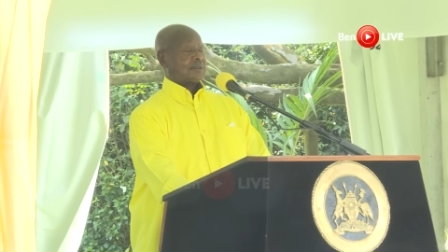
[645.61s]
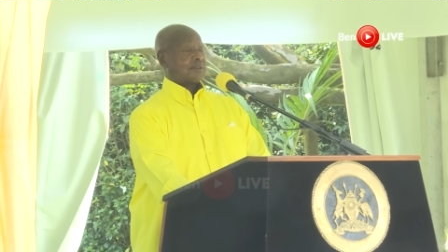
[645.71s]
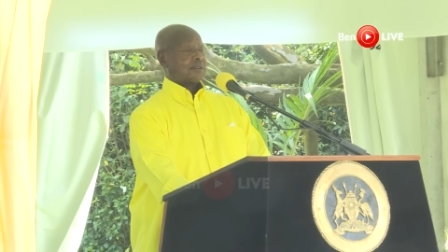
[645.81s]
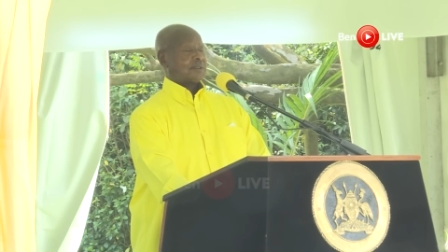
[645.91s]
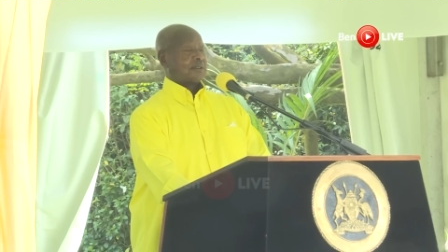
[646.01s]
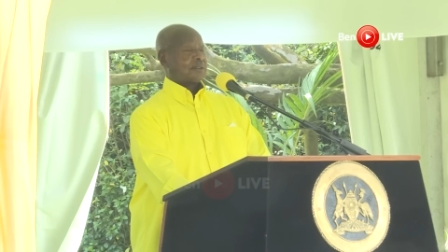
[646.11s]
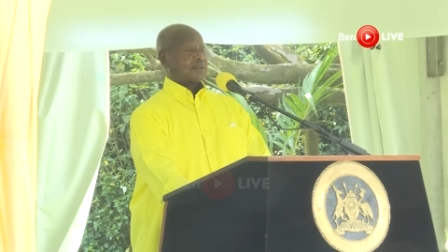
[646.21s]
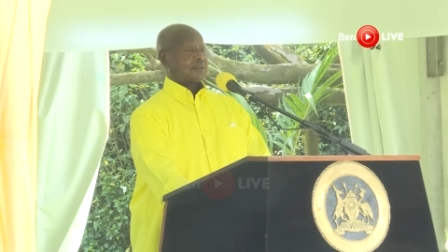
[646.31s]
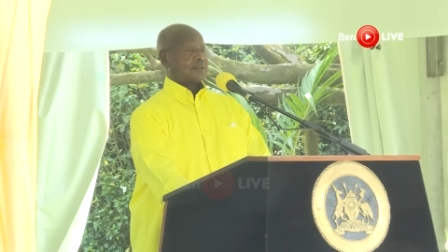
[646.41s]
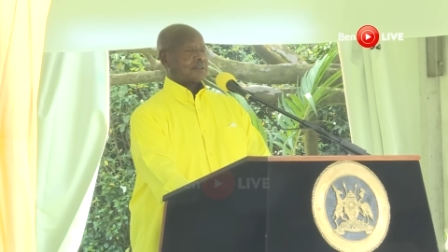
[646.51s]

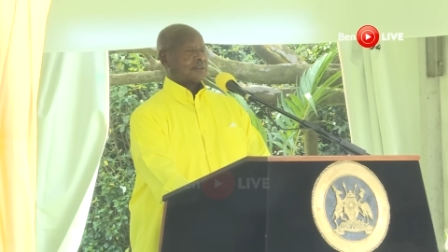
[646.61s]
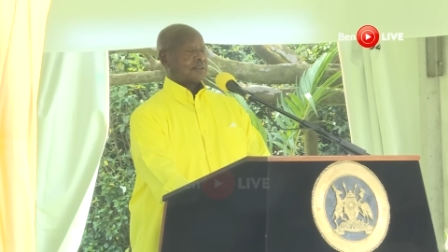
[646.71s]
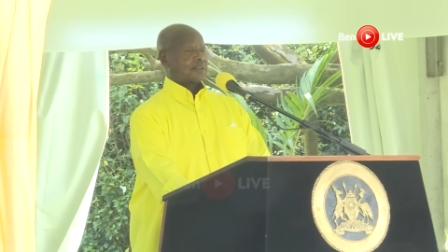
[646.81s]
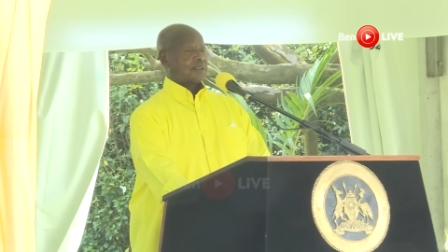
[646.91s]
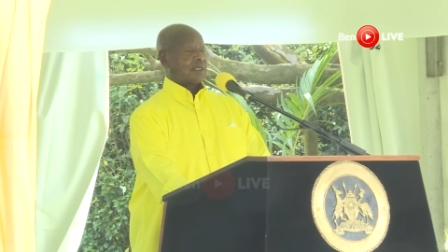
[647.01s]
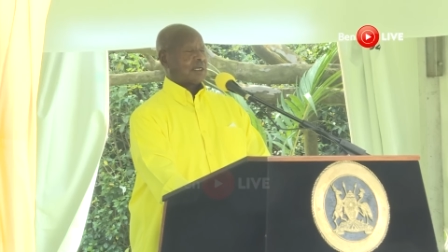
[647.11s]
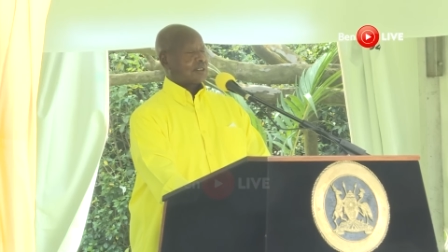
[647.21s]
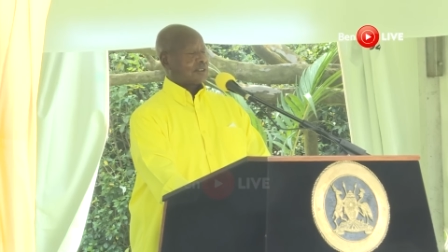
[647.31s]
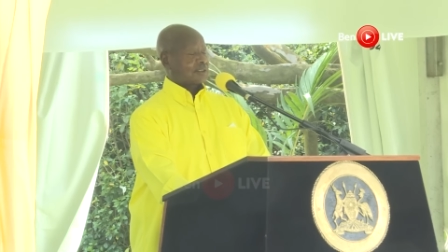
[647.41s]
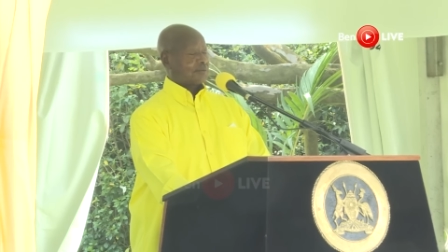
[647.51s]
I
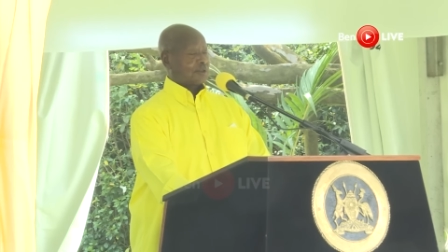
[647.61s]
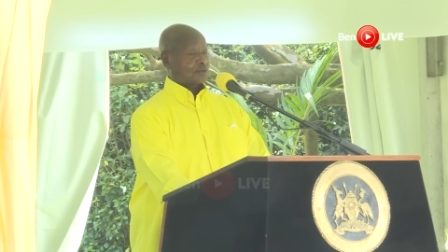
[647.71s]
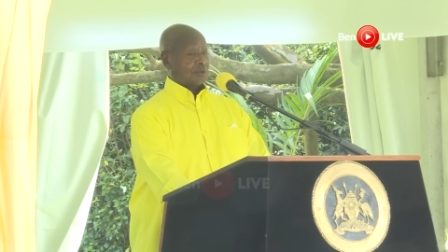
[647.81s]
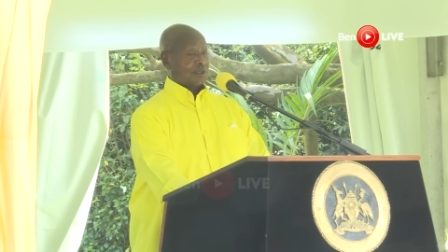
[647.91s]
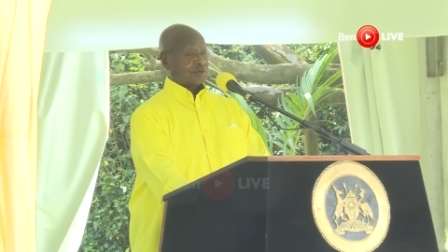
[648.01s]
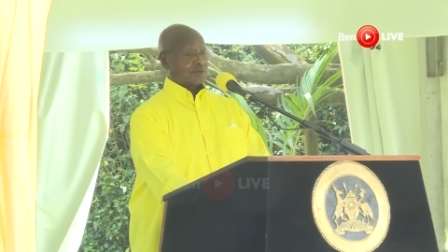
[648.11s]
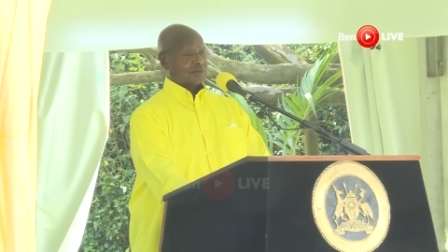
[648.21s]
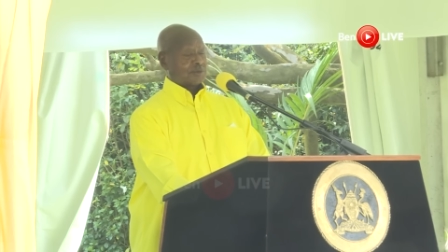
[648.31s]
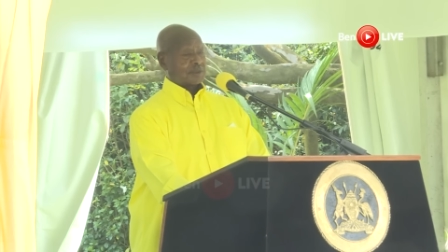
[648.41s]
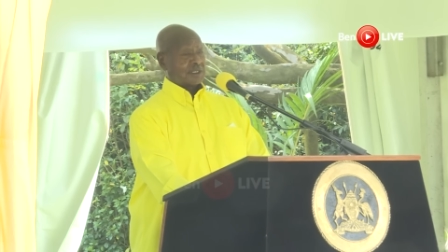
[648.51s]
heard that about 200
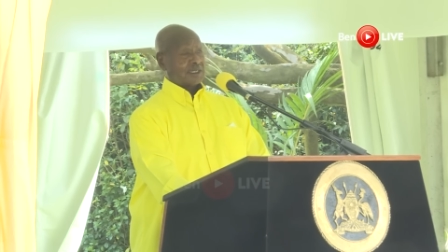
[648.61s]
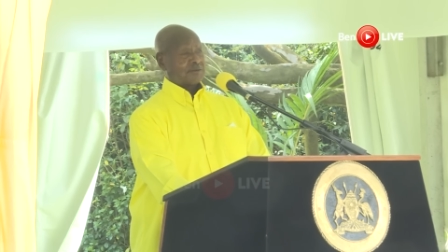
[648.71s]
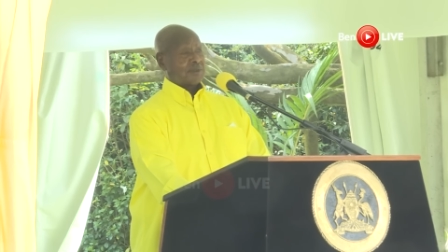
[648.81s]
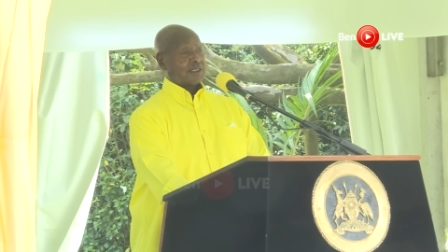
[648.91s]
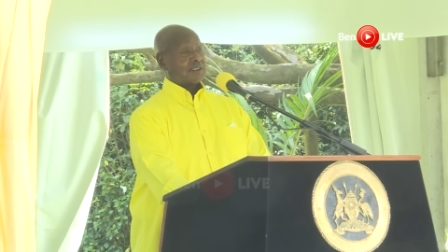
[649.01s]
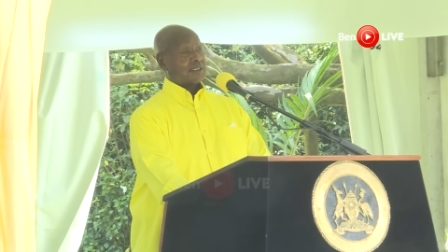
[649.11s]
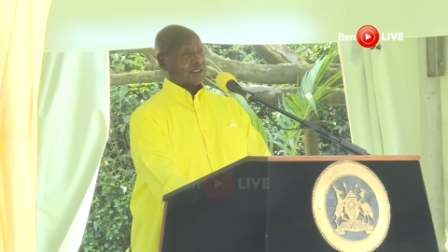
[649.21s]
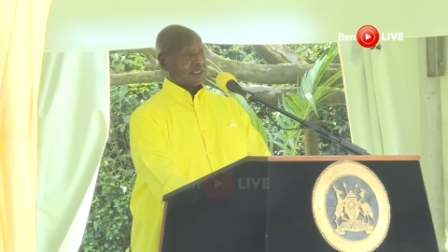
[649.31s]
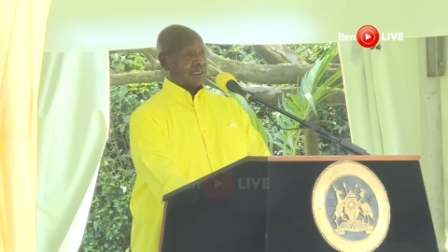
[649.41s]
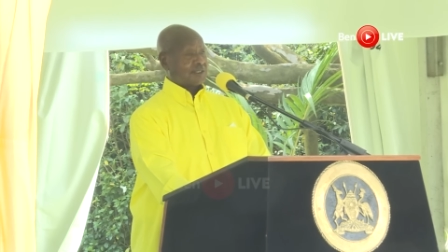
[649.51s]
of them died, mainly
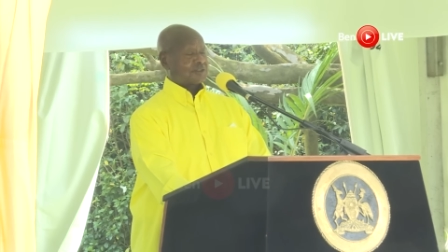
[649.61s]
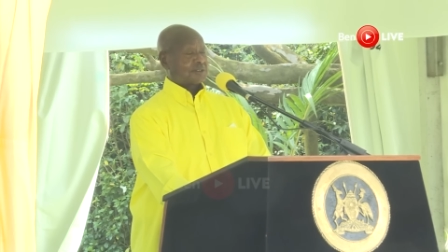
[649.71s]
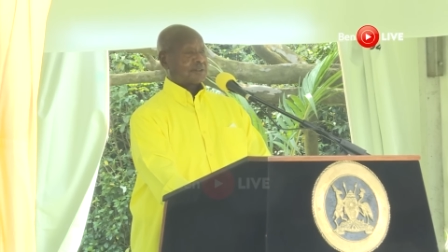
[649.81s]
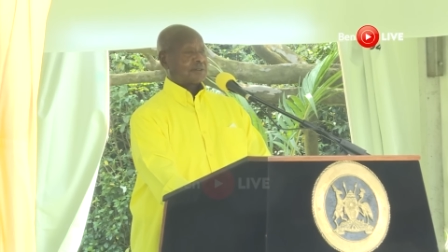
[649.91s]
leaders.